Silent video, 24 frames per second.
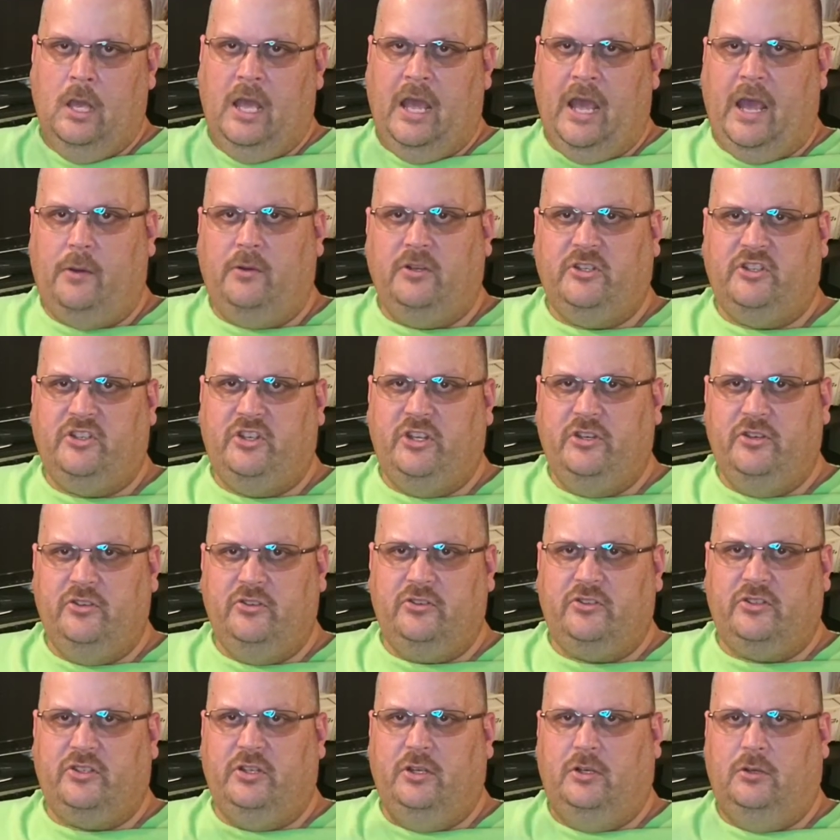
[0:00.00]
how it's
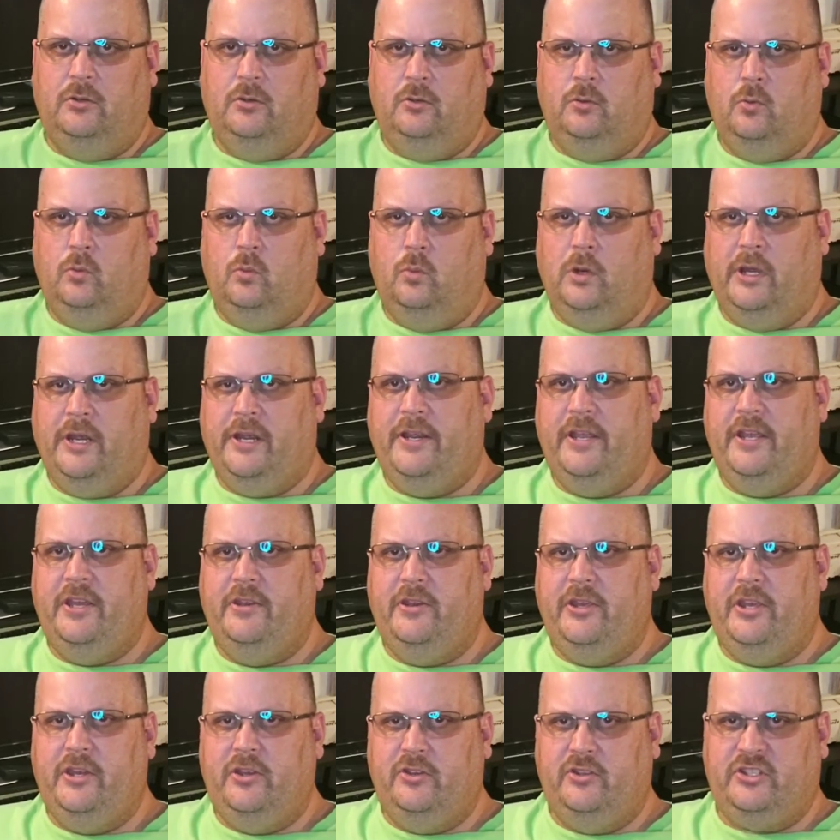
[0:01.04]
used, where you
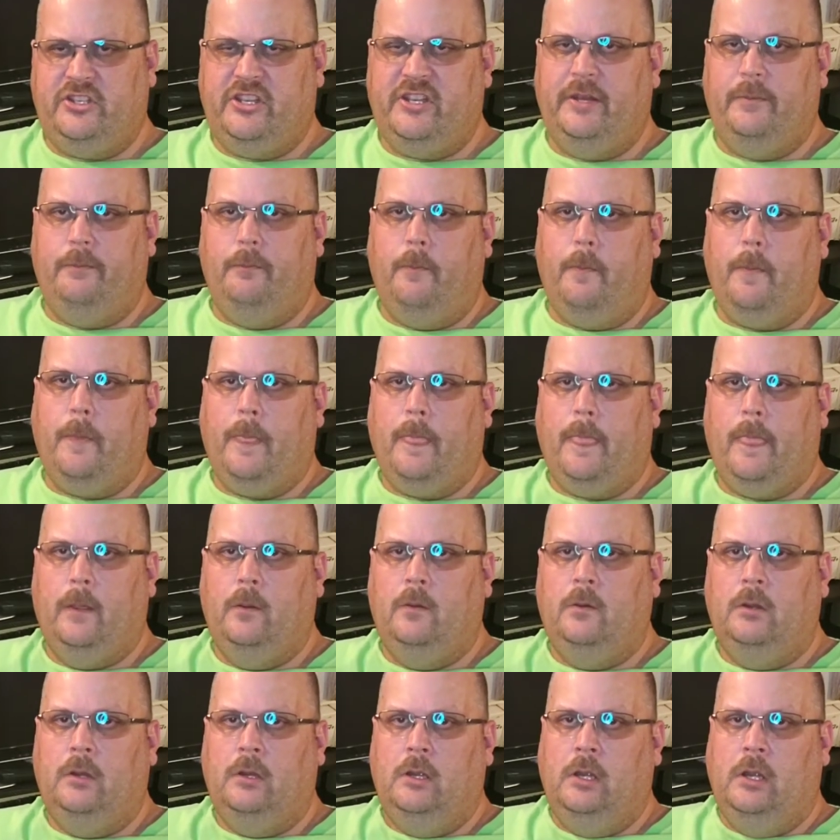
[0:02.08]
use it,
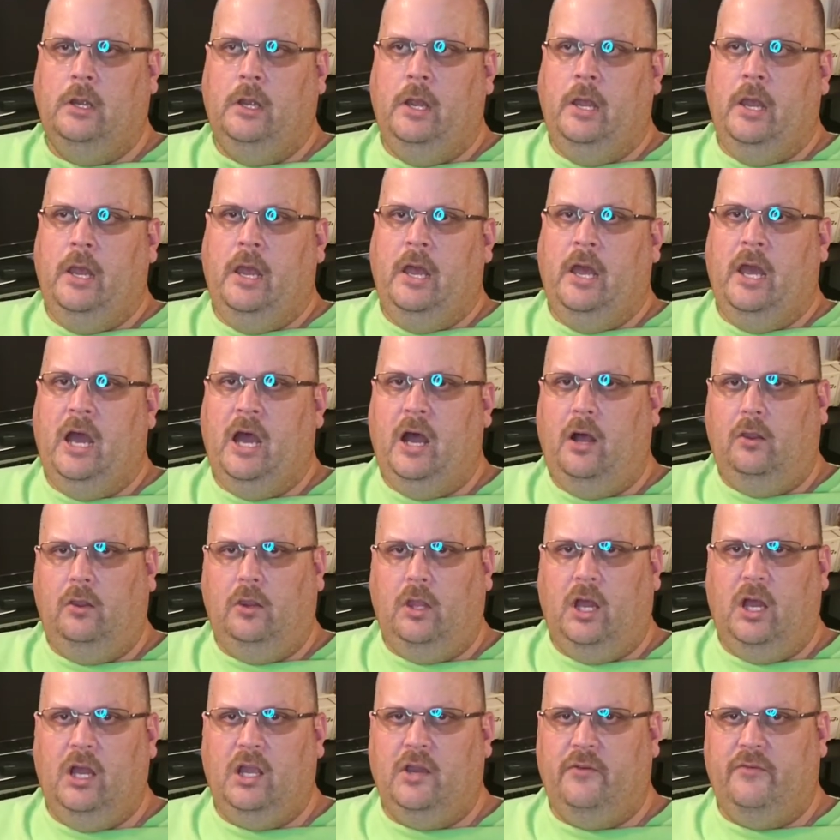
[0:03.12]
how
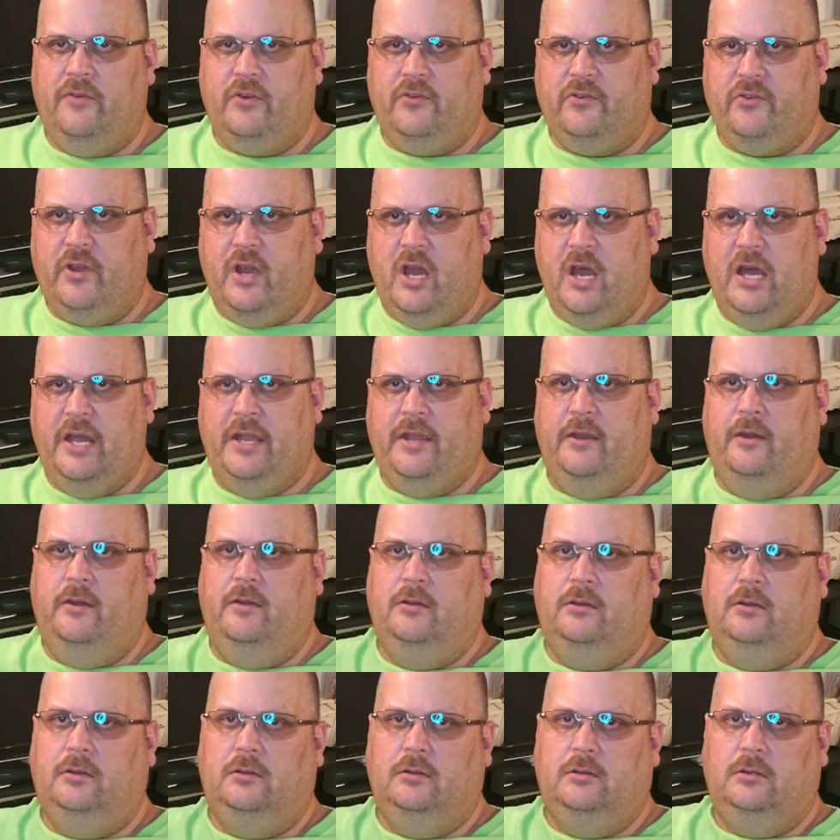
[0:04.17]
long of a run,
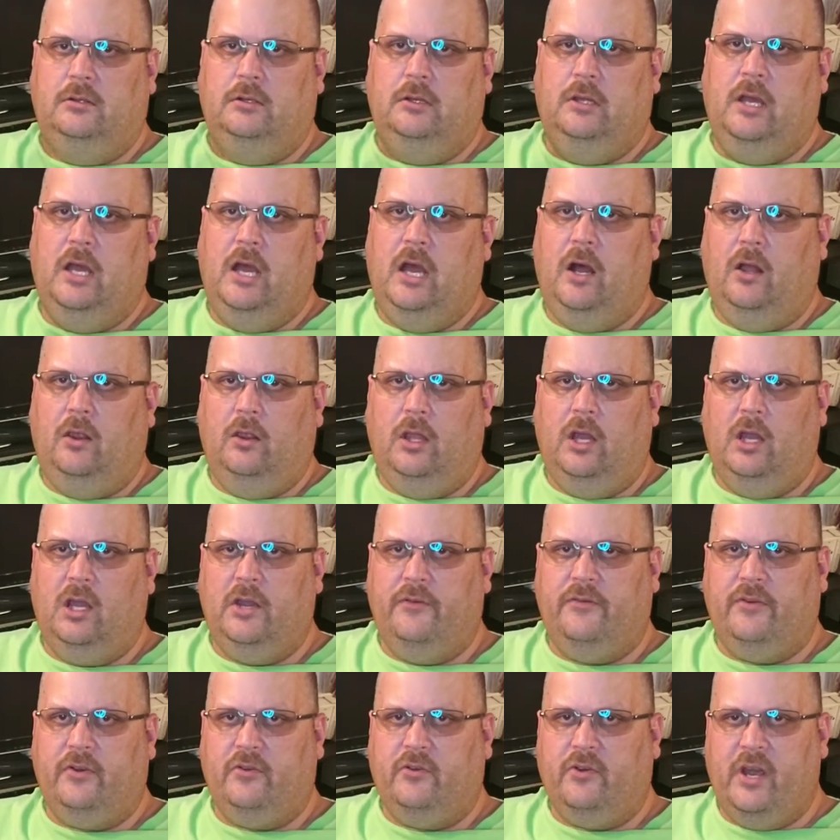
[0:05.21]
how
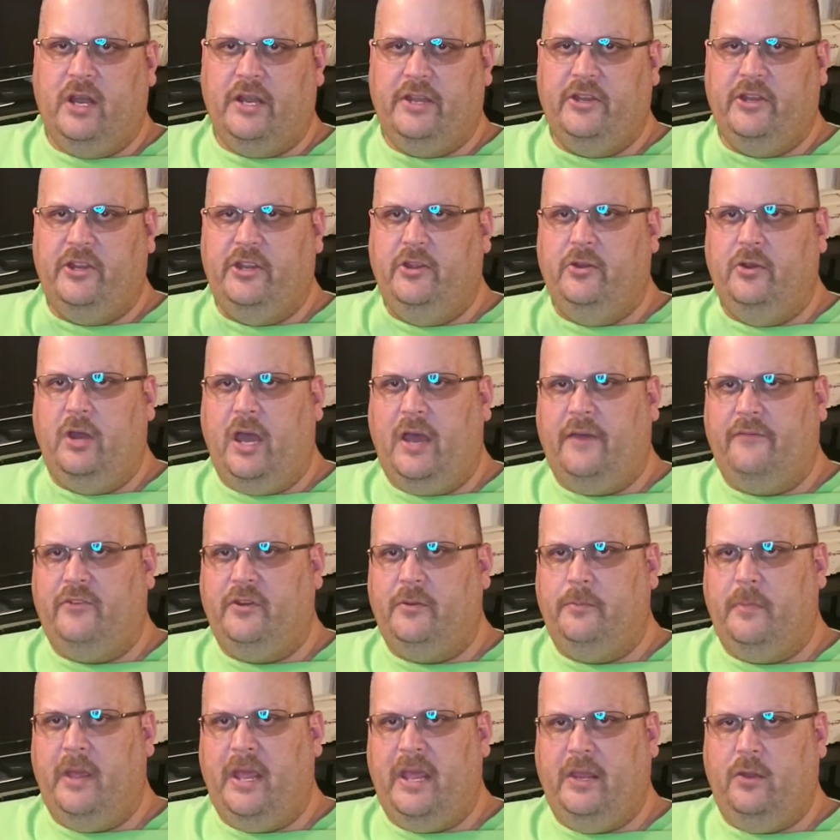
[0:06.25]
long of a run do you
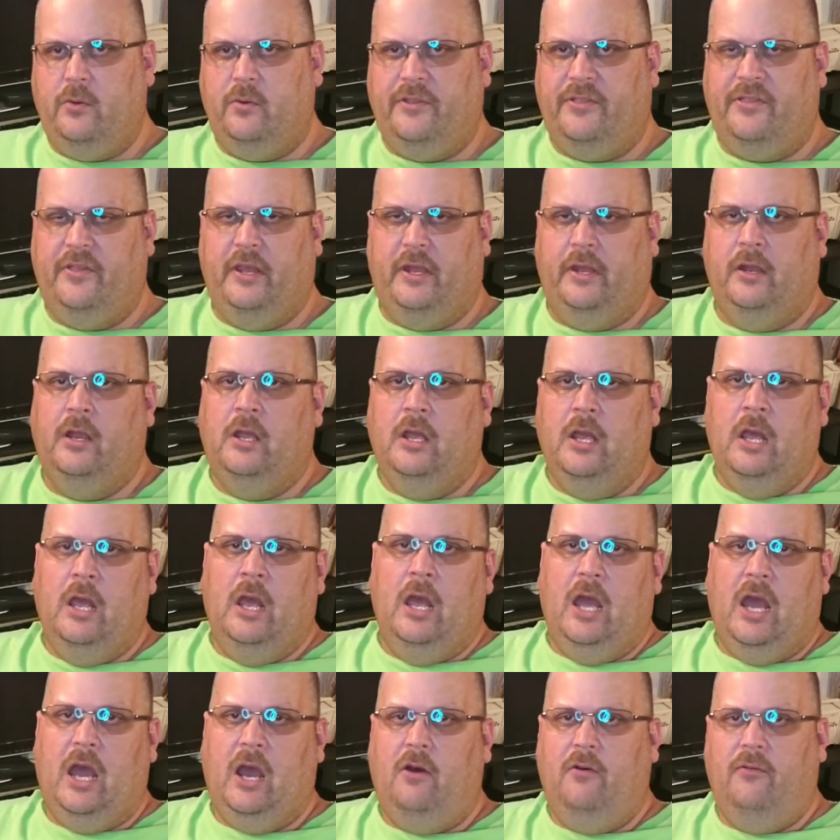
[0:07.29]
have to make with it,
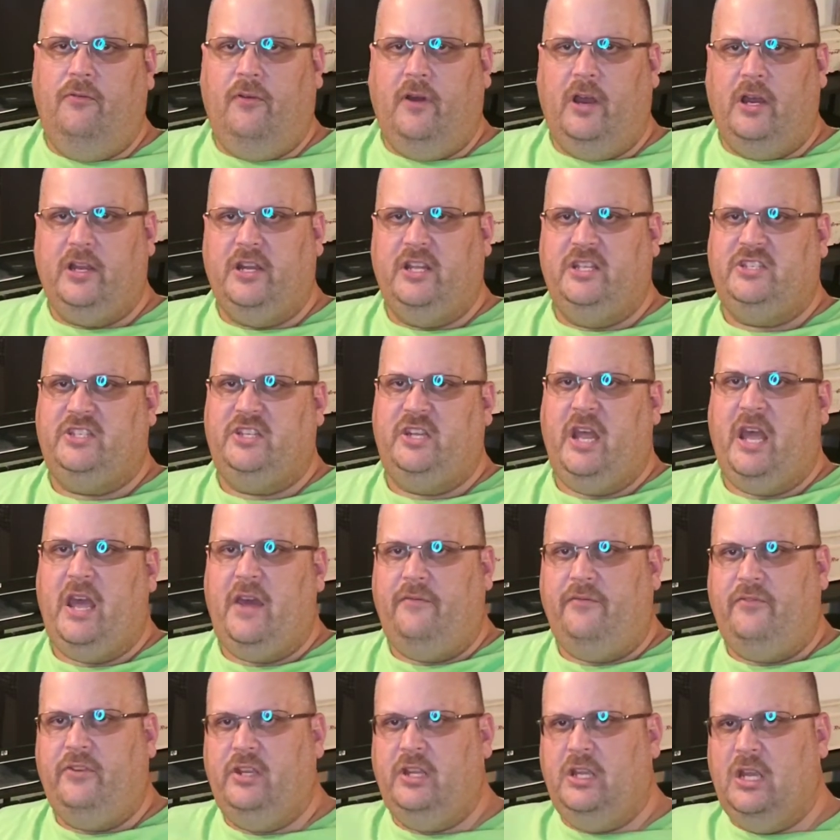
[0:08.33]
how far does it
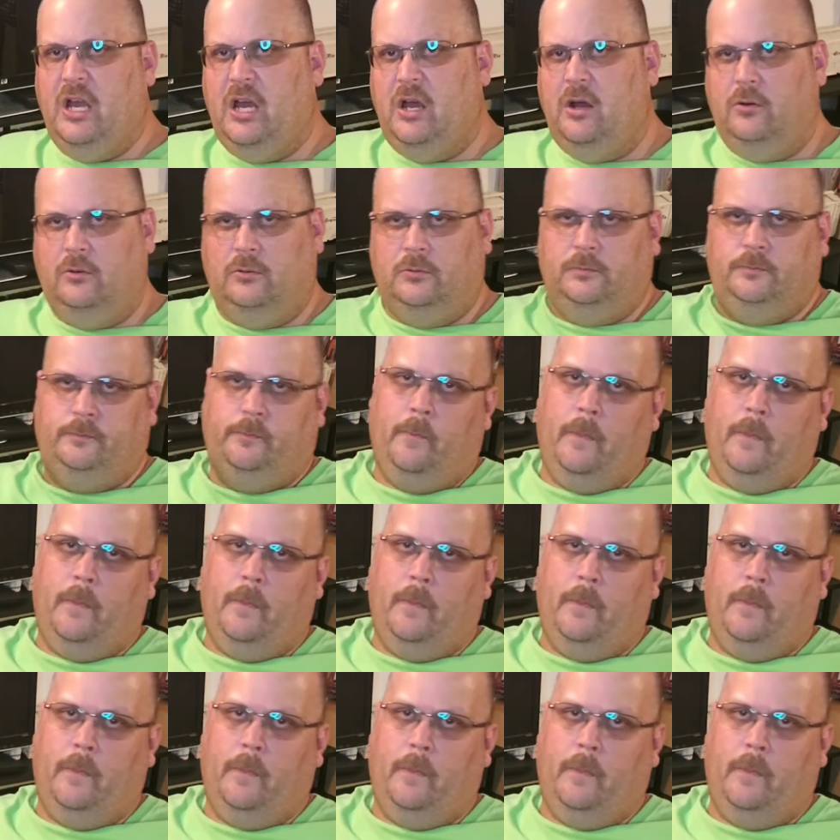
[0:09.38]
have to go,